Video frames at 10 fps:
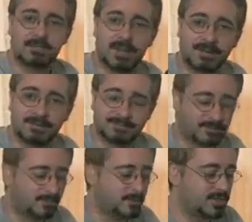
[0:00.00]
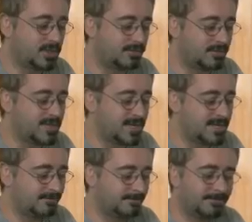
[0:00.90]
But fortunately for
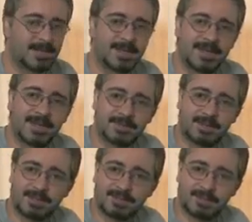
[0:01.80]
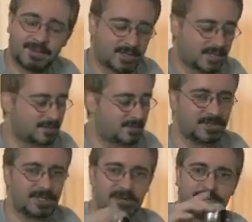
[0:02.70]
me, they thought of that sort of
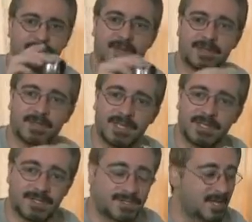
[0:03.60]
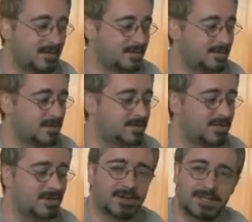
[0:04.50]
stuff, and the lens is
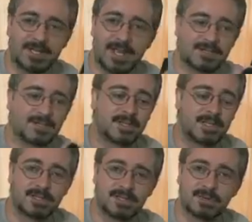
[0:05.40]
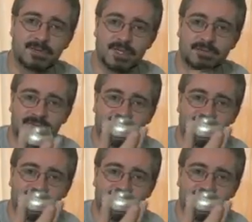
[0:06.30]
actually not attached to the thing, it screws off.